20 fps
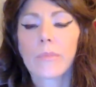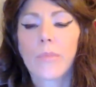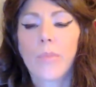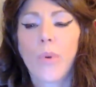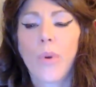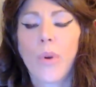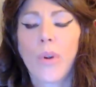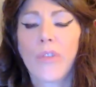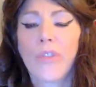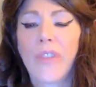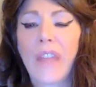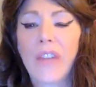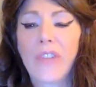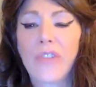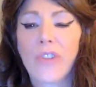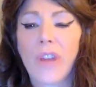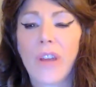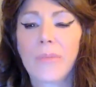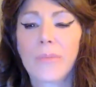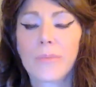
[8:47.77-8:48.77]
Poor
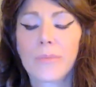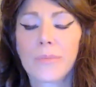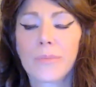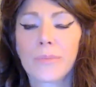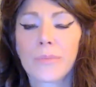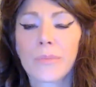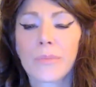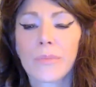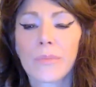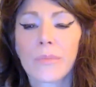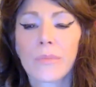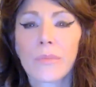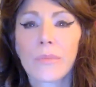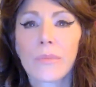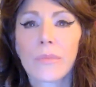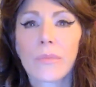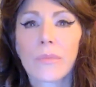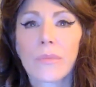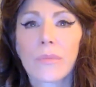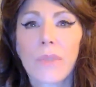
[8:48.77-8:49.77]
Phaedra.
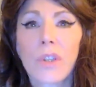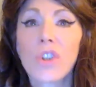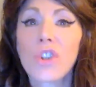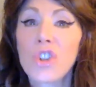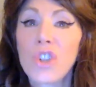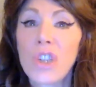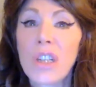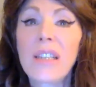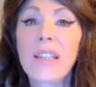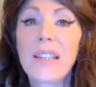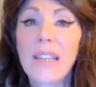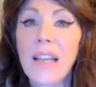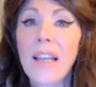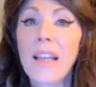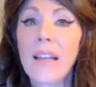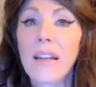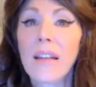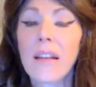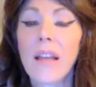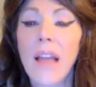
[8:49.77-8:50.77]
She
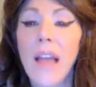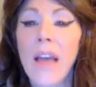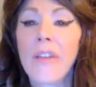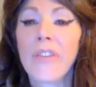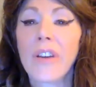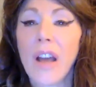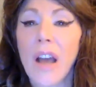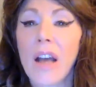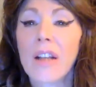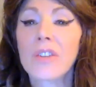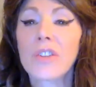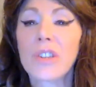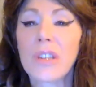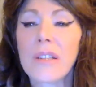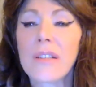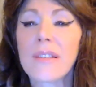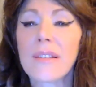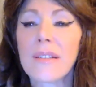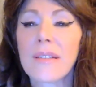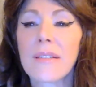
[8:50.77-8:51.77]
did have a
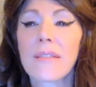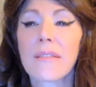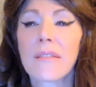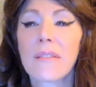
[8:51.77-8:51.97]
conscience.